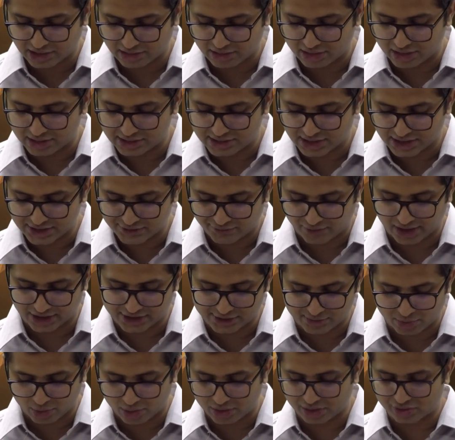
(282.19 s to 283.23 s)
106 for
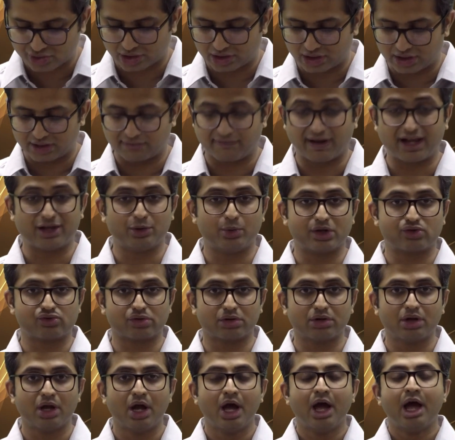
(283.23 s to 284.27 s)
exploration and
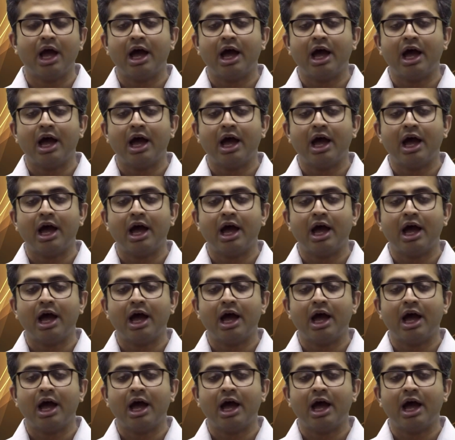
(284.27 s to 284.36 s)
evaluation.